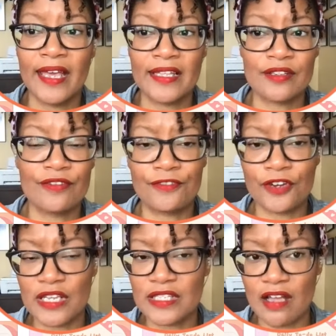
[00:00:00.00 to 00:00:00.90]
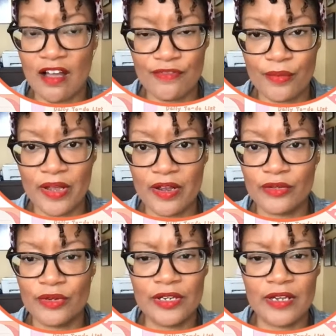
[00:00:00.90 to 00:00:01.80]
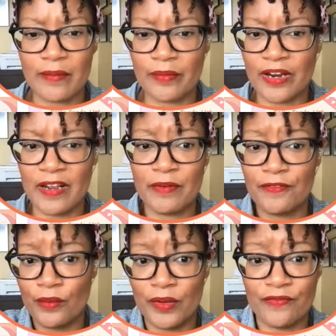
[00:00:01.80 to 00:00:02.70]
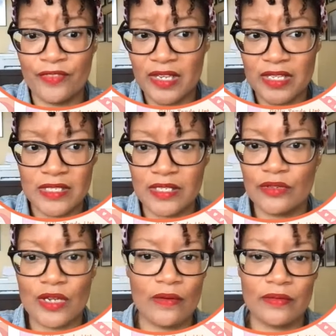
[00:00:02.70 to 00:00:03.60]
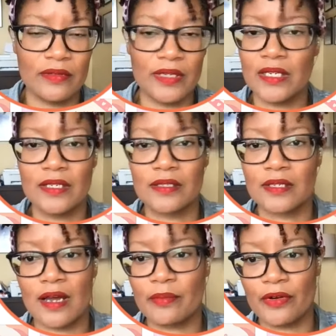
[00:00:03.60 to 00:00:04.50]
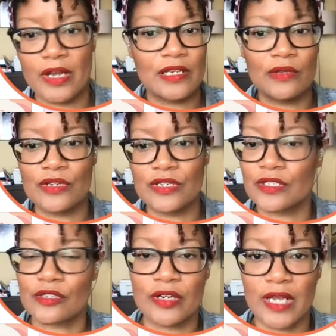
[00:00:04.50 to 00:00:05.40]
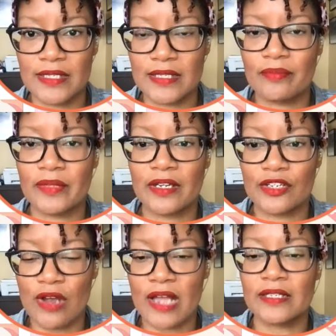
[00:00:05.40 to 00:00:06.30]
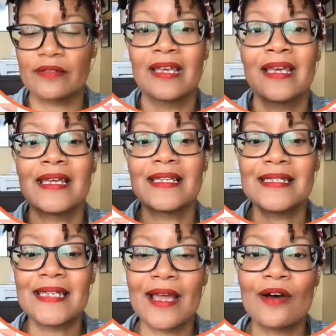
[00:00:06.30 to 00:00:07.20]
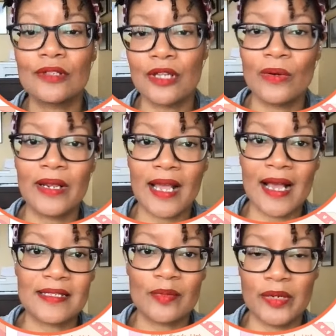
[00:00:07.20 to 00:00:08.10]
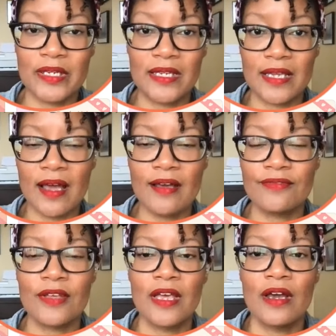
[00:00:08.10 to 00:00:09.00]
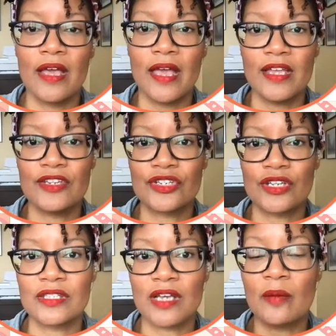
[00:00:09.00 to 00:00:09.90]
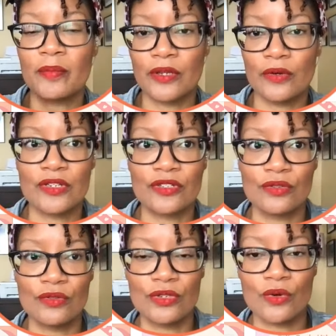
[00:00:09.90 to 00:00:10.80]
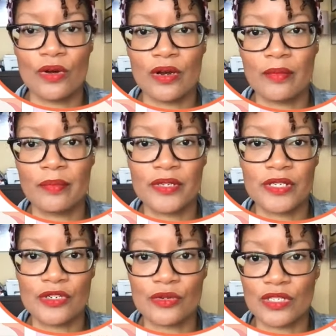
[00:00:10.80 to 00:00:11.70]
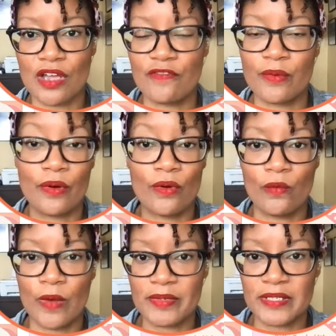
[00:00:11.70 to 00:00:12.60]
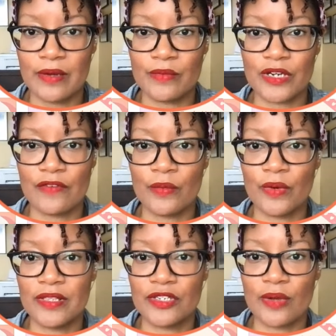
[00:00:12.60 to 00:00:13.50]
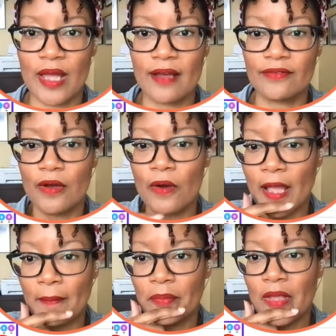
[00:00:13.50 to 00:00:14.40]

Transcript: It's a free software. You could upgrade, but with this, you don't need to upgrade. You can just create something attractive, download it as a PDF, and just upload it to your potential software or website, whichever one that you have. Okay.